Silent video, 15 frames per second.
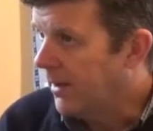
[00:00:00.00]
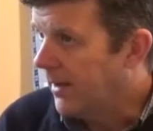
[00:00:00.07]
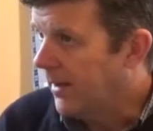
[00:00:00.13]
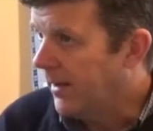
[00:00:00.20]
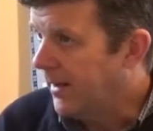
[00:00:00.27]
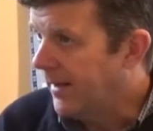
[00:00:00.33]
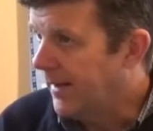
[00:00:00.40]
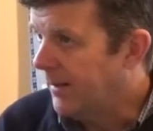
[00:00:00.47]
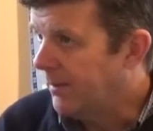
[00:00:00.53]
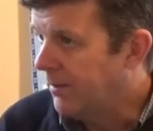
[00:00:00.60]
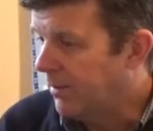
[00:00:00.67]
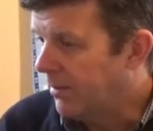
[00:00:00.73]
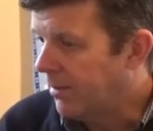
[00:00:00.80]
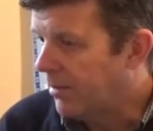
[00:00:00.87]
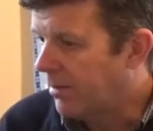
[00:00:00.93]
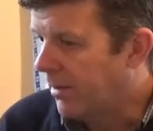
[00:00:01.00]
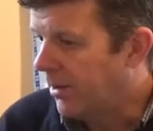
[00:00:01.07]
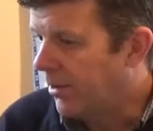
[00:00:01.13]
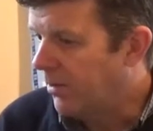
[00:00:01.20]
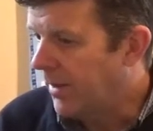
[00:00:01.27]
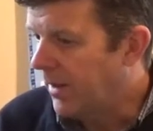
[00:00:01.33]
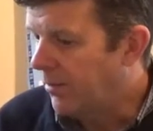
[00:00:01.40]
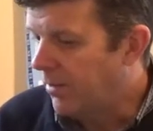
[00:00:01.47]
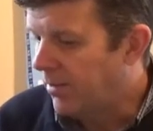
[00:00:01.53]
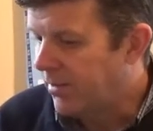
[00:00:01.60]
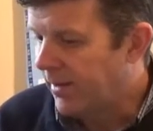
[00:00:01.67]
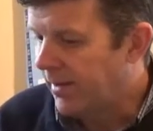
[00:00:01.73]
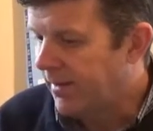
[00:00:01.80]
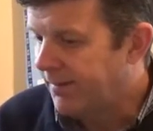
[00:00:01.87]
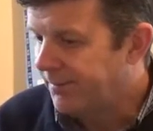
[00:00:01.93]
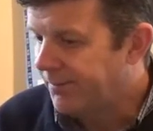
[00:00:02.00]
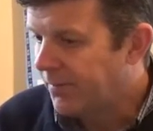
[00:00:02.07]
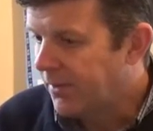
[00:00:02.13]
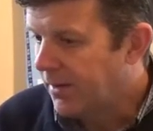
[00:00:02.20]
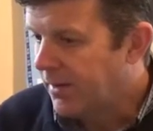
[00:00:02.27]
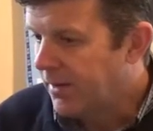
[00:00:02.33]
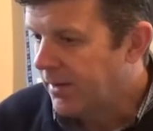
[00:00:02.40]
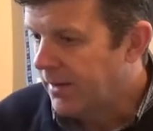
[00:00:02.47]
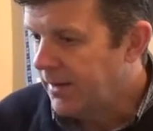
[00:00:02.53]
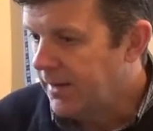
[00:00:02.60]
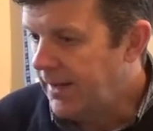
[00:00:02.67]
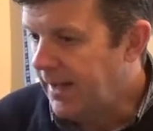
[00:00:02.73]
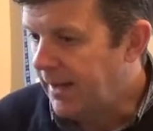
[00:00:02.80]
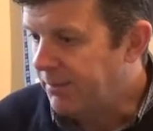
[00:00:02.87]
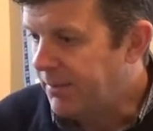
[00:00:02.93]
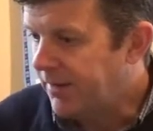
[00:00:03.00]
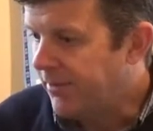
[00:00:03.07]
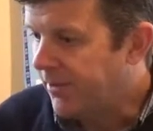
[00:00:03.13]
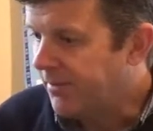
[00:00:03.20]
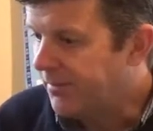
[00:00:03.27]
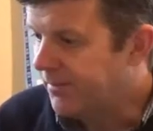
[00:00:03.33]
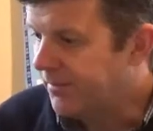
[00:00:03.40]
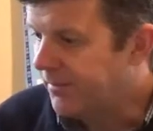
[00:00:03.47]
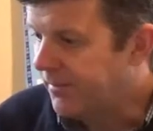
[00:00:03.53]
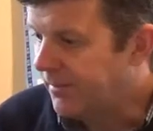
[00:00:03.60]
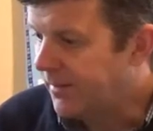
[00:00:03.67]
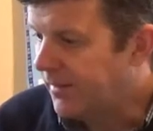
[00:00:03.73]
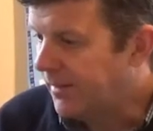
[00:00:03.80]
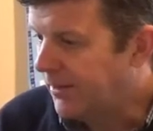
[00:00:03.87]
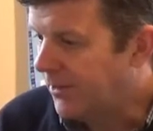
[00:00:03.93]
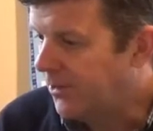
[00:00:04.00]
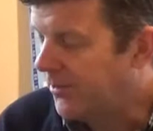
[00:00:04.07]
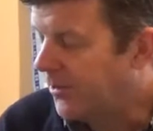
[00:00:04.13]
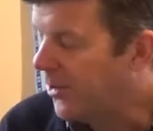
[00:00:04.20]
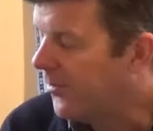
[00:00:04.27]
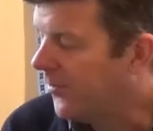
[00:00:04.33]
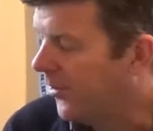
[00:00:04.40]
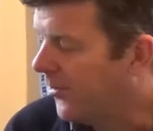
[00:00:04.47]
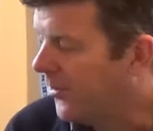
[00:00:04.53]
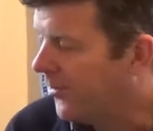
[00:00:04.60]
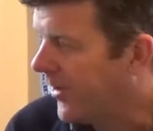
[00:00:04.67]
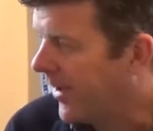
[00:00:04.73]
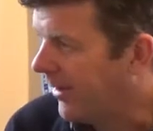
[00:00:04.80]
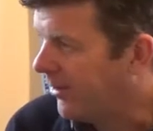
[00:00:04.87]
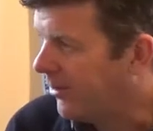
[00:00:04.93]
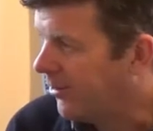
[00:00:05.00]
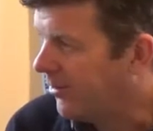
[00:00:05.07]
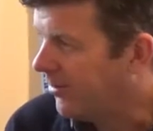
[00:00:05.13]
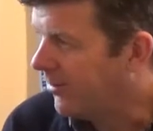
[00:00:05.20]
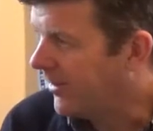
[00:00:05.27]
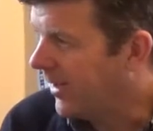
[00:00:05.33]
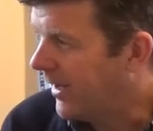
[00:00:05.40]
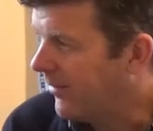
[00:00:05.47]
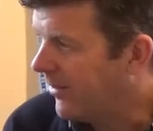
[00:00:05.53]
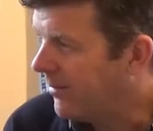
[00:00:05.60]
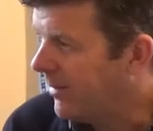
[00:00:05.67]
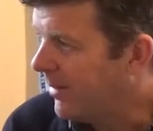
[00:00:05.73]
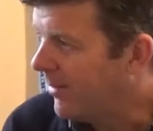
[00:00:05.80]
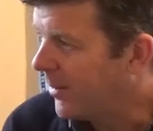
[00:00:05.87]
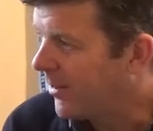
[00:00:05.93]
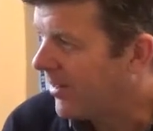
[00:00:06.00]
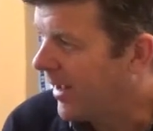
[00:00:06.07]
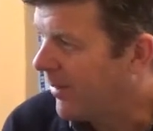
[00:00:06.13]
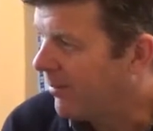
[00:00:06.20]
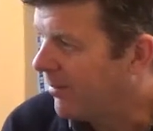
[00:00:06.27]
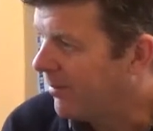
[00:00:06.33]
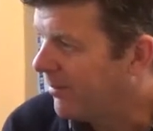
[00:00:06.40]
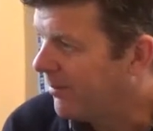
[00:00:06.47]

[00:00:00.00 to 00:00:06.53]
So it was bit of a good fun to challenge David and be in the same